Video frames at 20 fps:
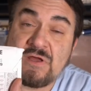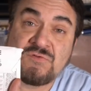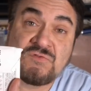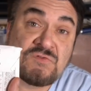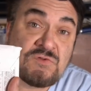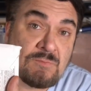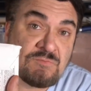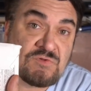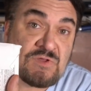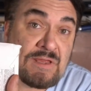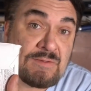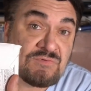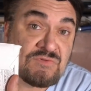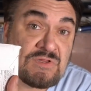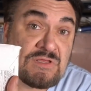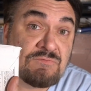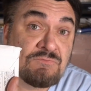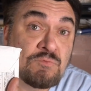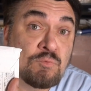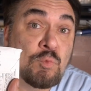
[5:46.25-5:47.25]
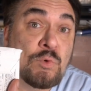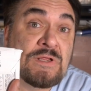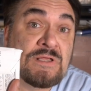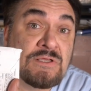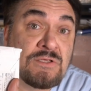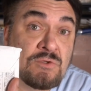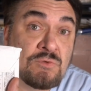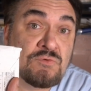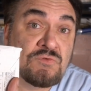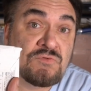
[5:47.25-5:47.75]
Now, sometimes they've
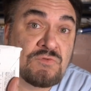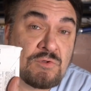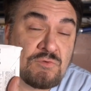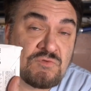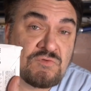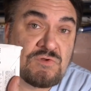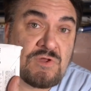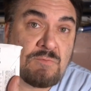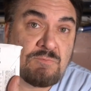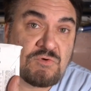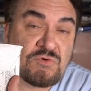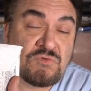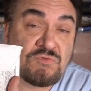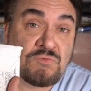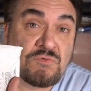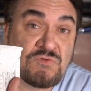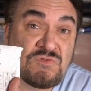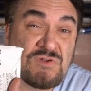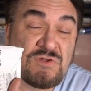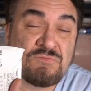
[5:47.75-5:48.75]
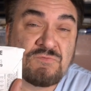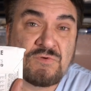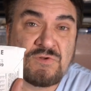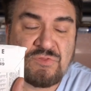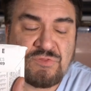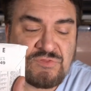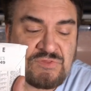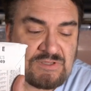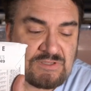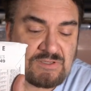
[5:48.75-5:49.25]
reused those numbers for
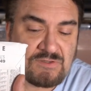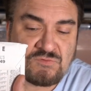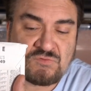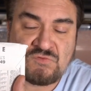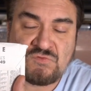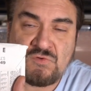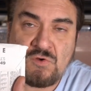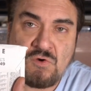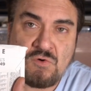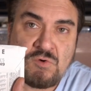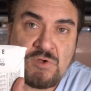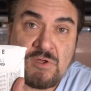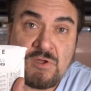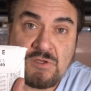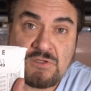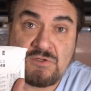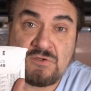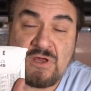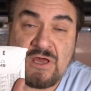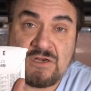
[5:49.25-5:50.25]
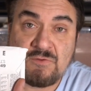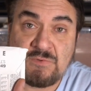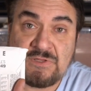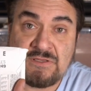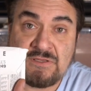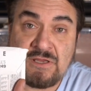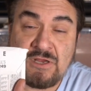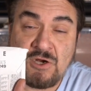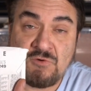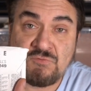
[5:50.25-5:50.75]
different things, so you got to
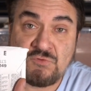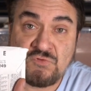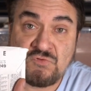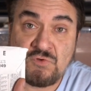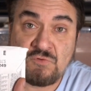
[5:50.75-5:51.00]
be careful.